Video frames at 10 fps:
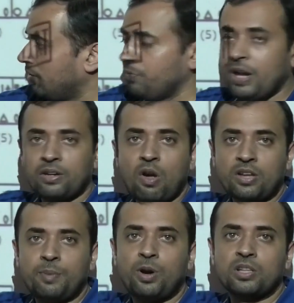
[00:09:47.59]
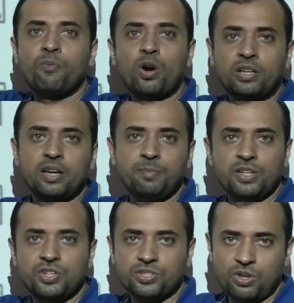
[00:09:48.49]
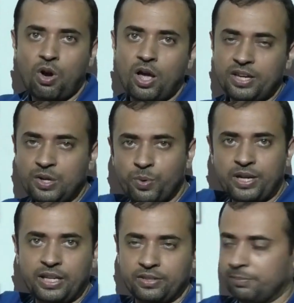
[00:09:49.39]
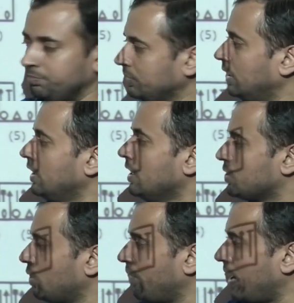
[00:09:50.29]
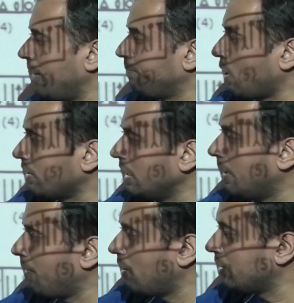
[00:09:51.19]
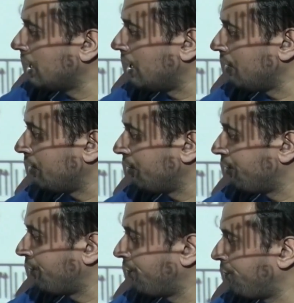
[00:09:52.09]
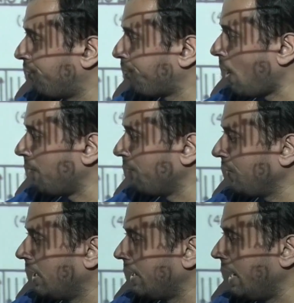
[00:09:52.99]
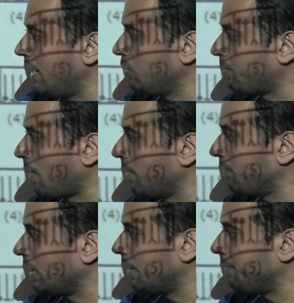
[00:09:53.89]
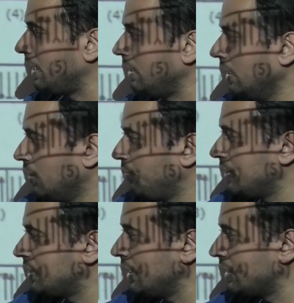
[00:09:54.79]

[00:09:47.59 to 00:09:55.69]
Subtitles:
we are talking about the water images or inverting them. So when I am talking about problem figure A to problem figure B, we see